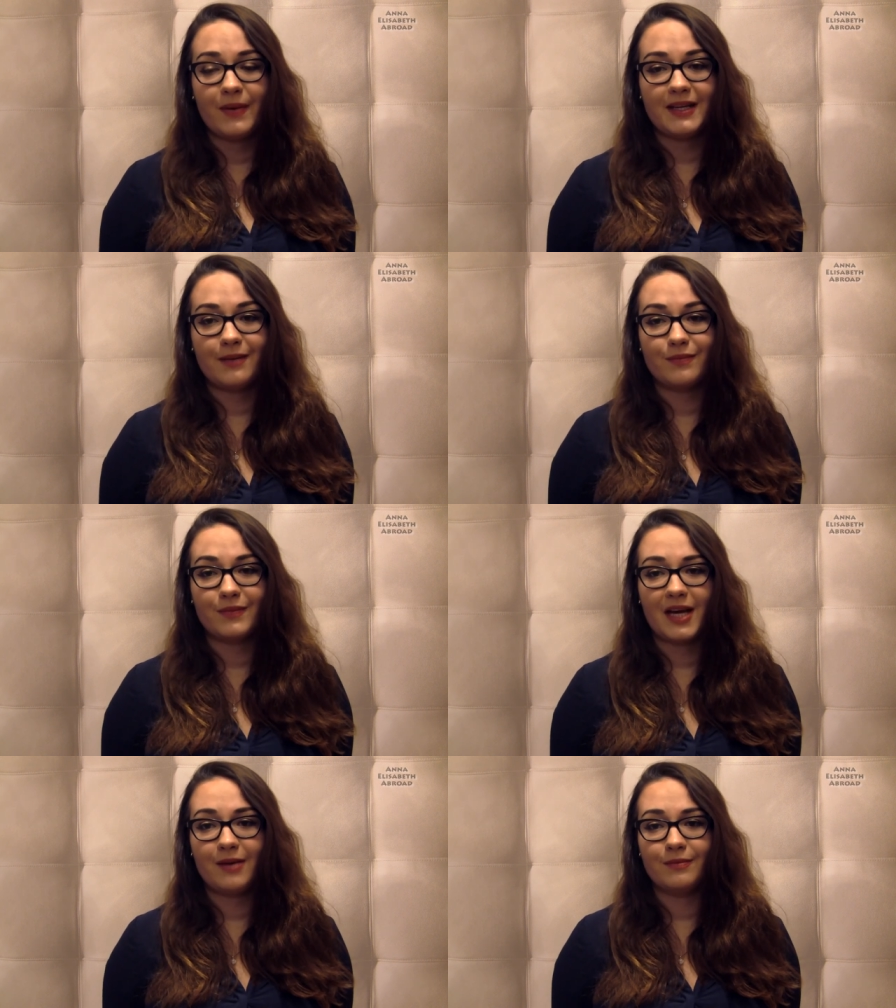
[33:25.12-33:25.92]
But
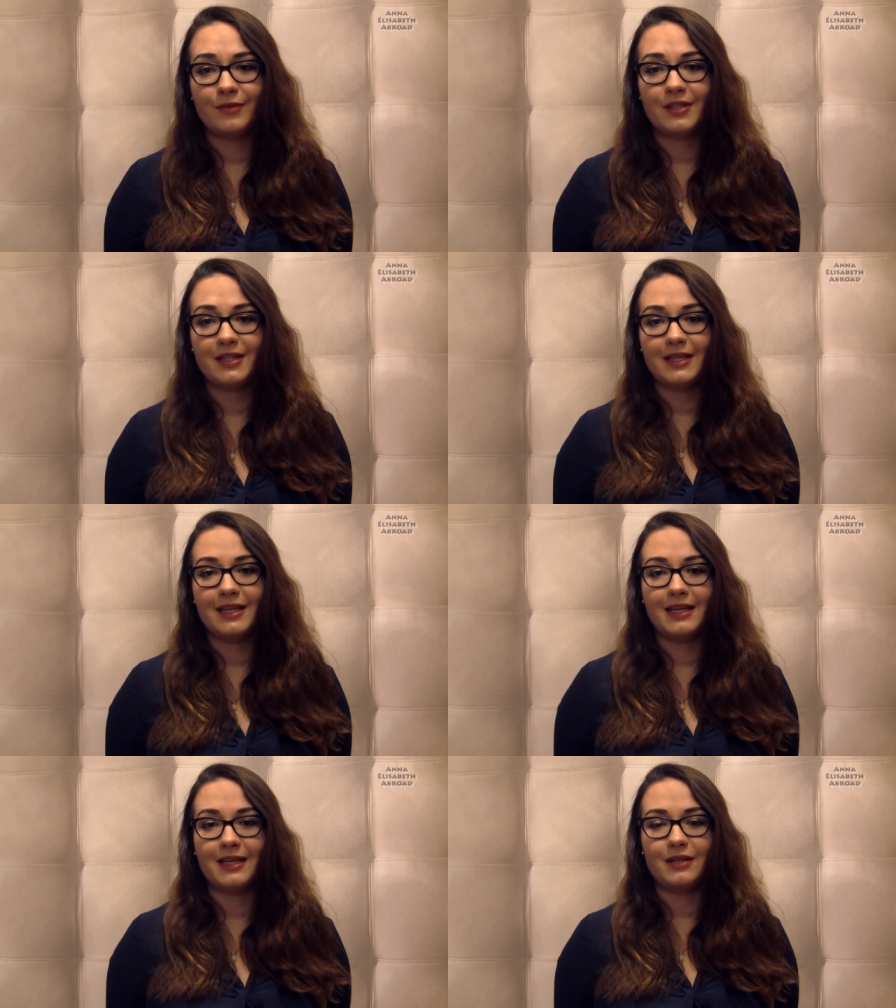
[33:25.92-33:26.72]
I'm I'm
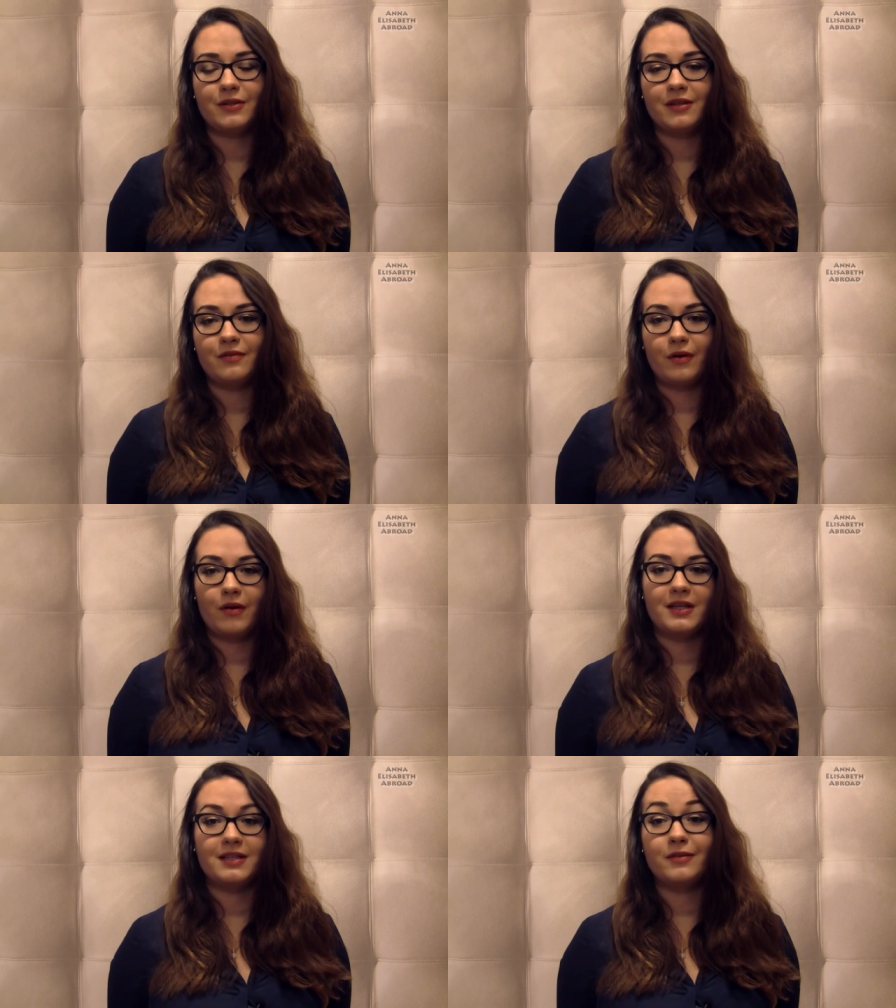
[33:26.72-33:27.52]
really looking
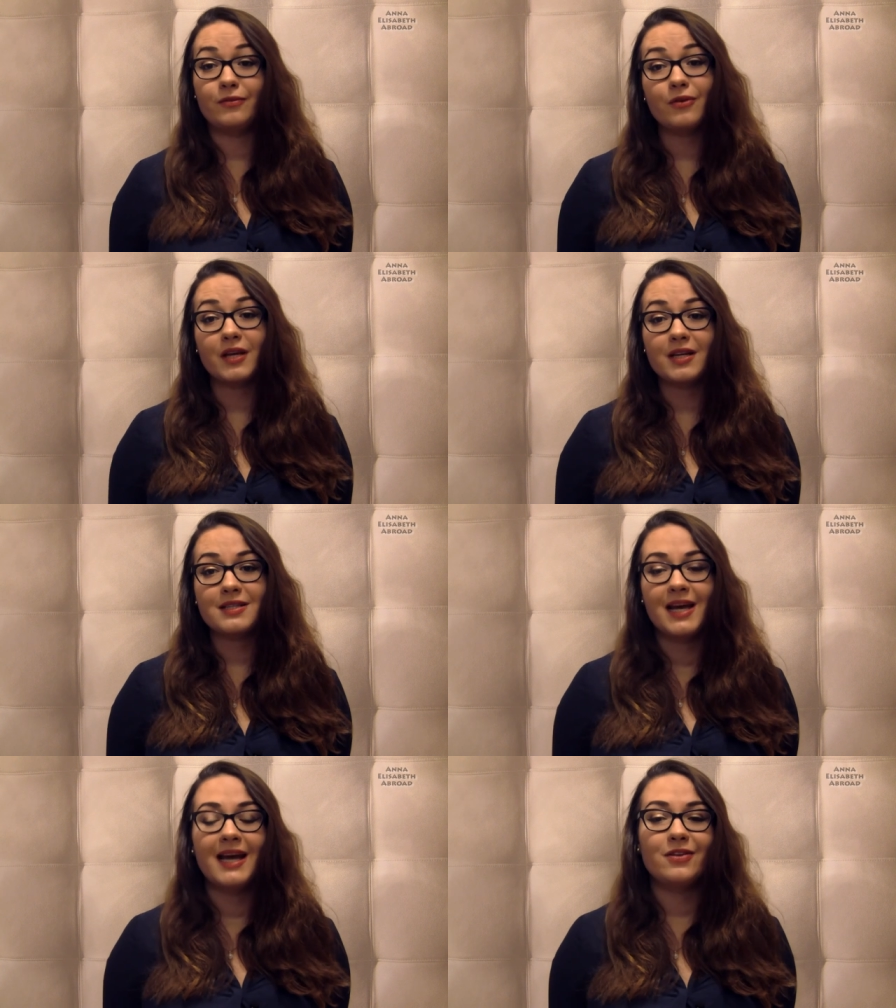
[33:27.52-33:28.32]
forward in a few
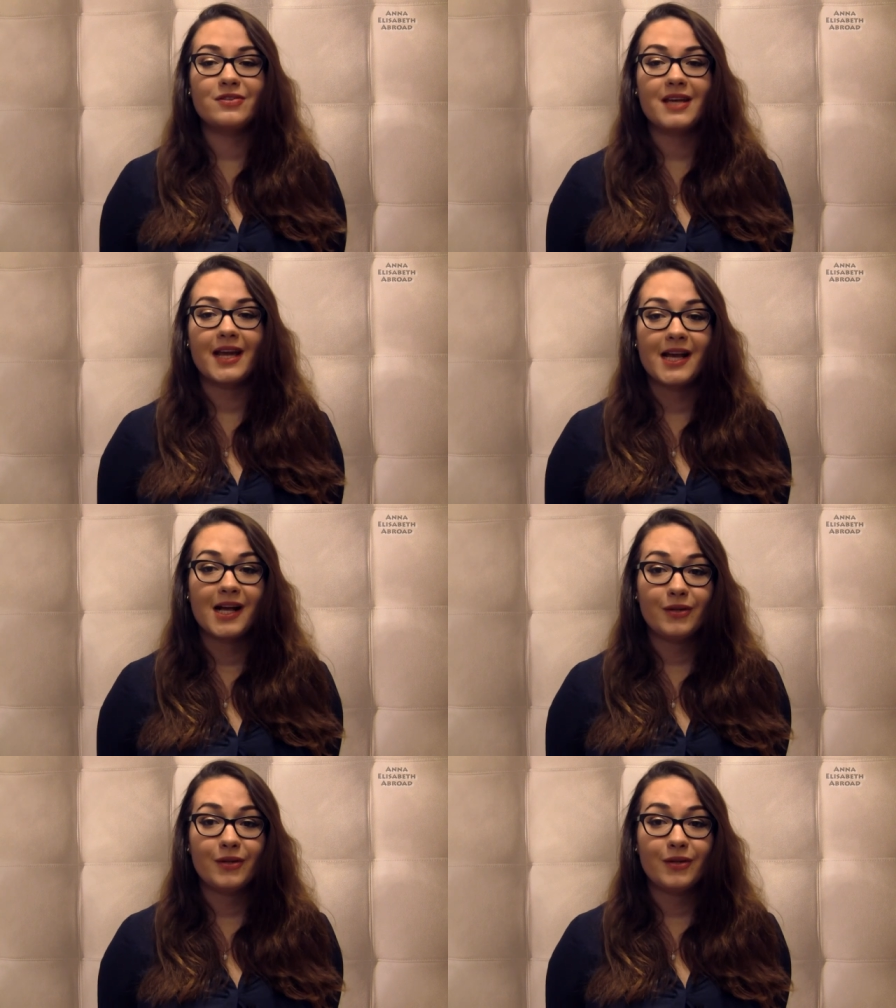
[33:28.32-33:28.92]
years to say,